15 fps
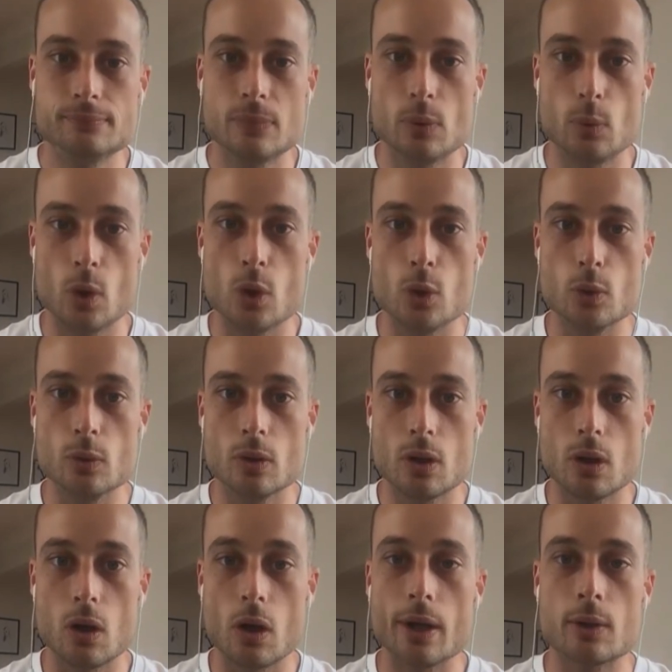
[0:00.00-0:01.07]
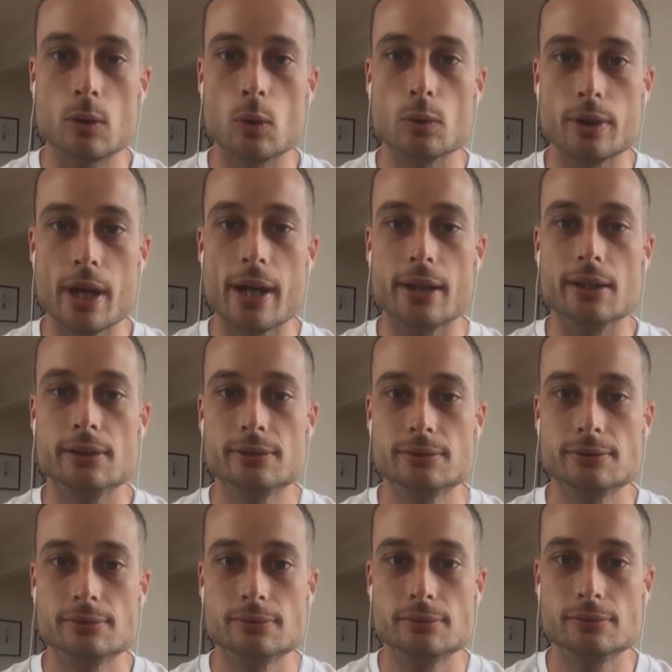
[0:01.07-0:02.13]
who I call dad,
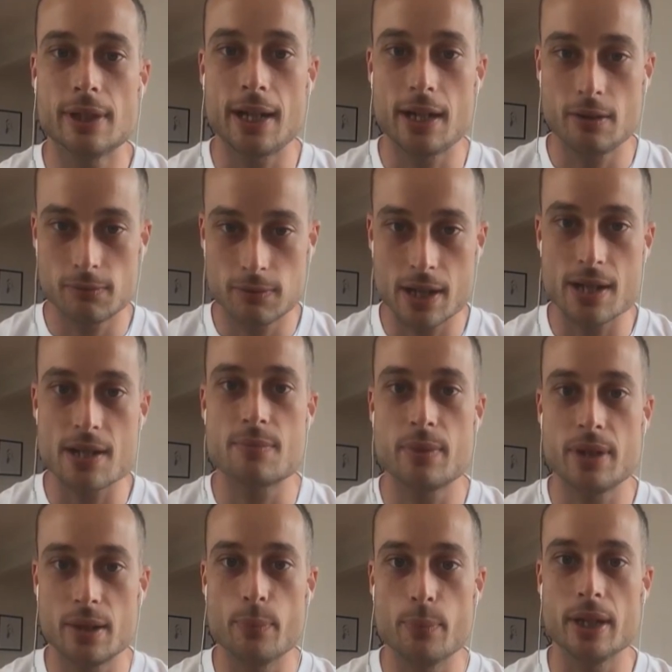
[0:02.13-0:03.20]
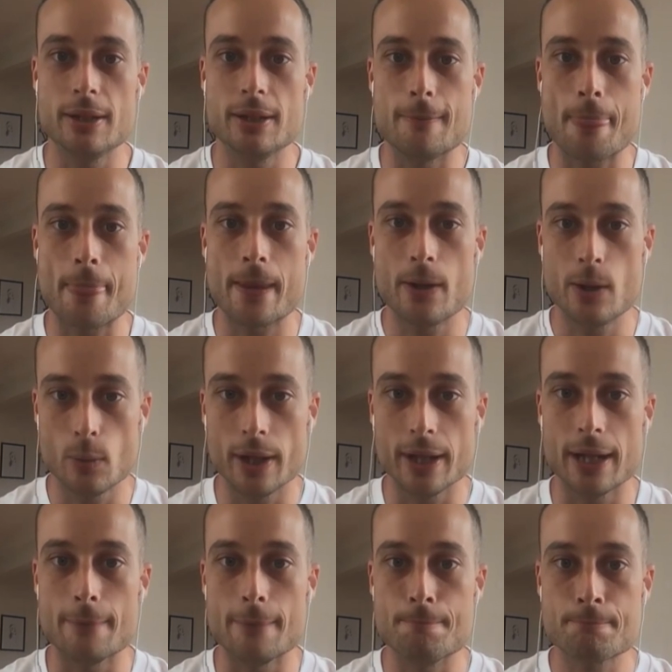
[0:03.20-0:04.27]
he raised me to be who I
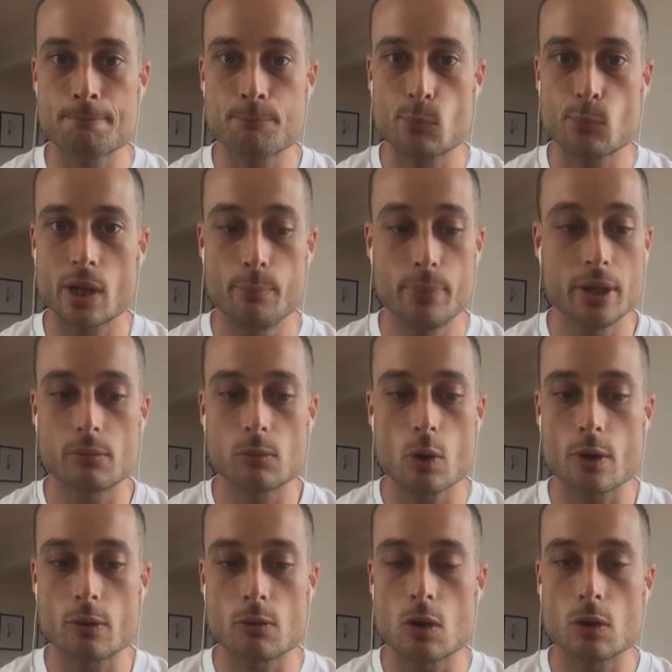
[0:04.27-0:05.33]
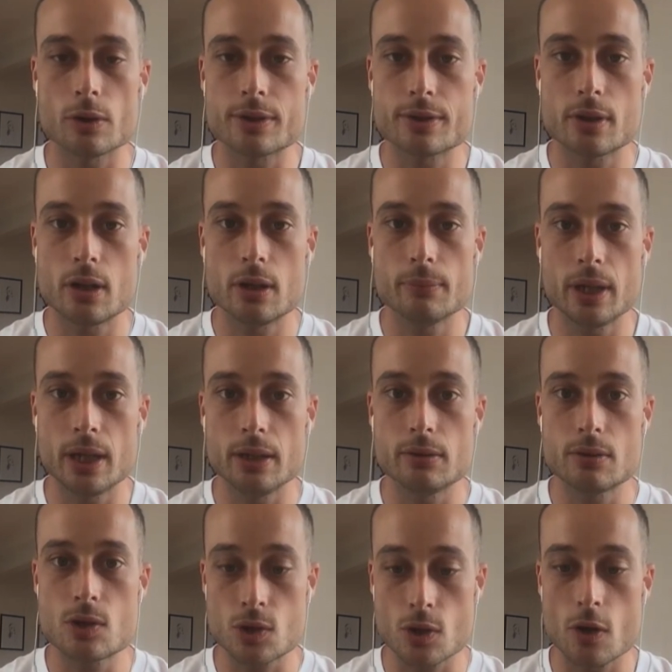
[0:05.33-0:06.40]
am. Be it right or wrong at the time, he
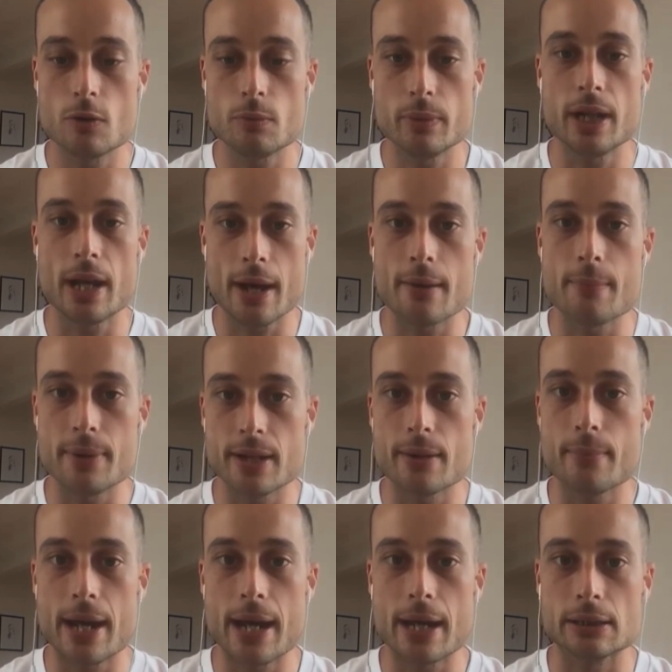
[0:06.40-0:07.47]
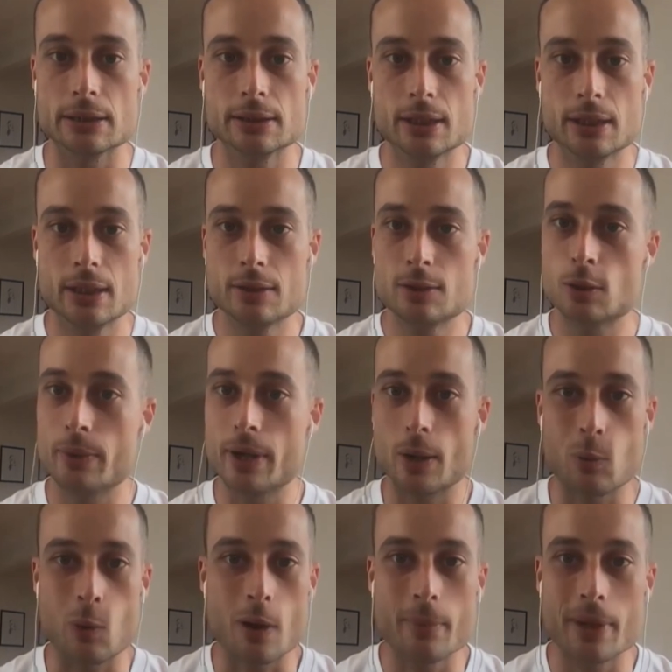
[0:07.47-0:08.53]
showed me how to be a man, taught me how to
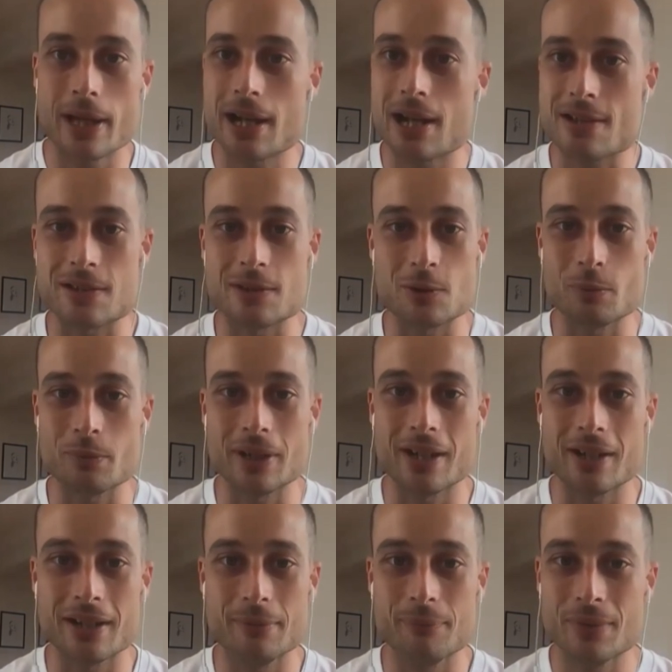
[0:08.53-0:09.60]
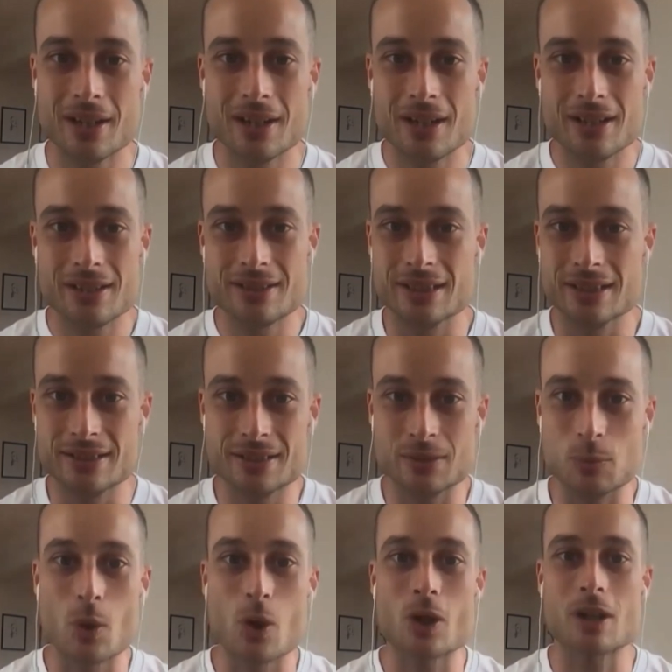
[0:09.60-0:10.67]
wipe my ass, he taught me how to
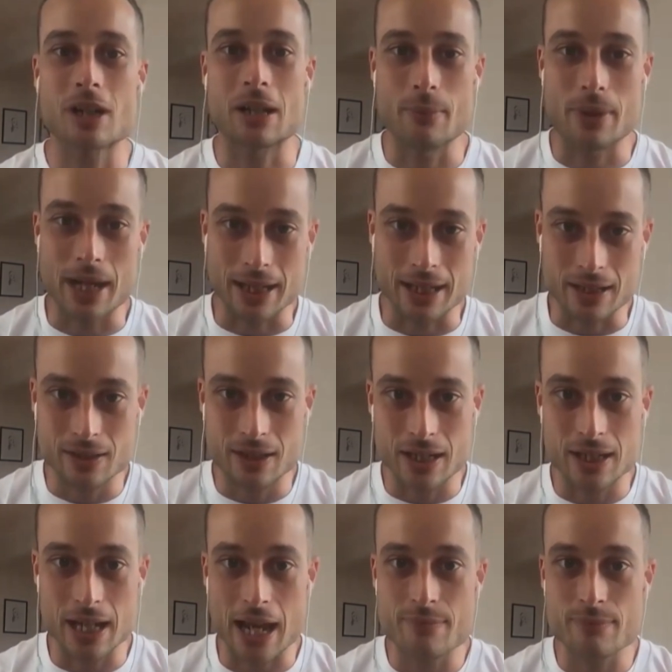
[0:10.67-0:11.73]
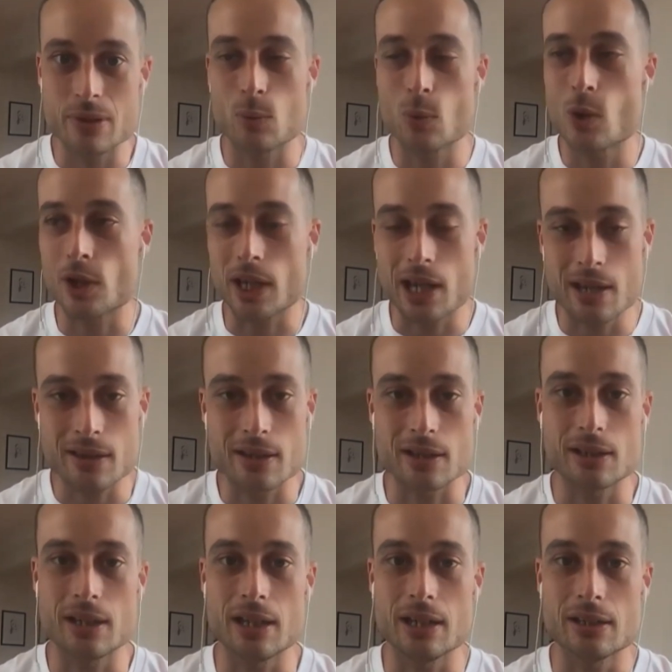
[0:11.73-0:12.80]
work like a man. He gave me work ethic.
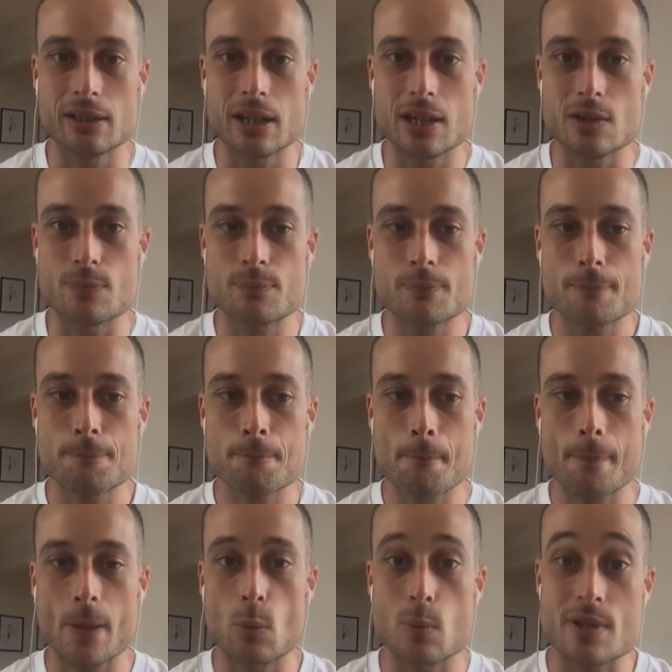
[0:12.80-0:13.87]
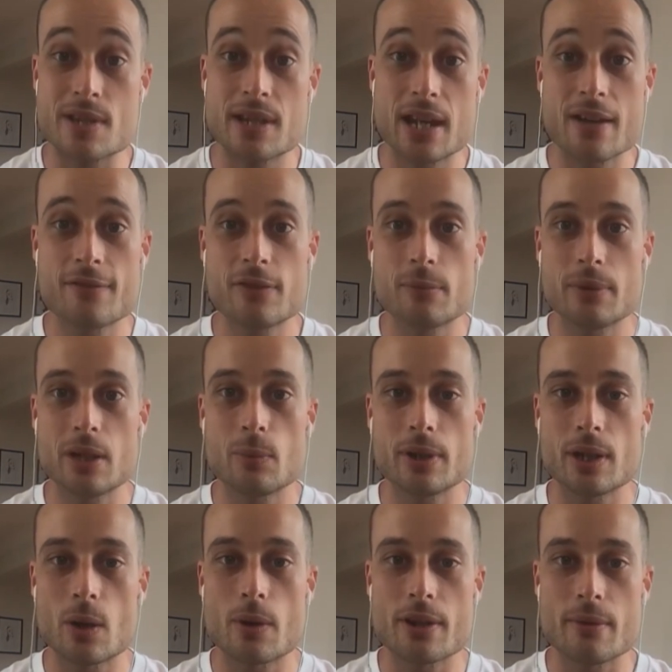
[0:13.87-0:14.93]
He was there for me when
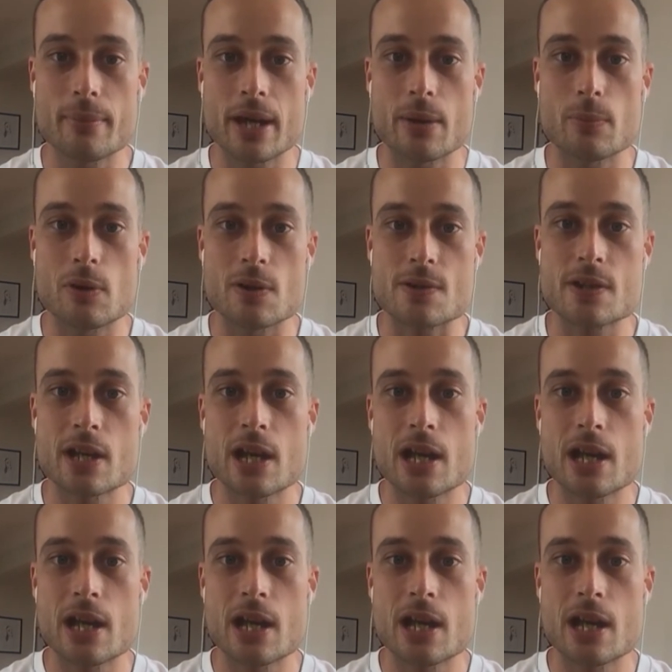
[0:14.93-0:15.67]
no other man was.